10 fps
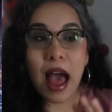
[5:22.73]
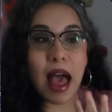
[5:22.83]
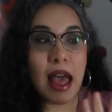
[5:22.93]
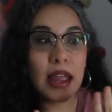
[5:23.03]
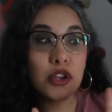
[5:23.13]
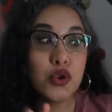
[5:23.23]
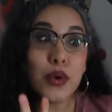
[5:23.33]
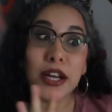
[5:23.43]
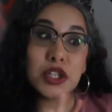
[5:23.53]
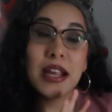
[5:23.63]
I
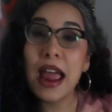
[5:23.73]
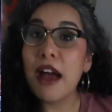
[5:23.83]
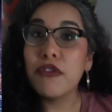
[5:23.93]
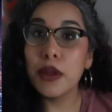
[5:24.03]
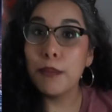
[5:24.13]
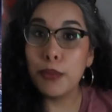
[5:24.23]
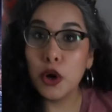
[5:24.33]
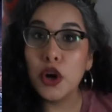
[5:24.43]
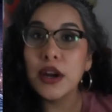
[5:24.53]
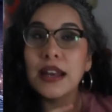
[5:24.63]
do actually have the book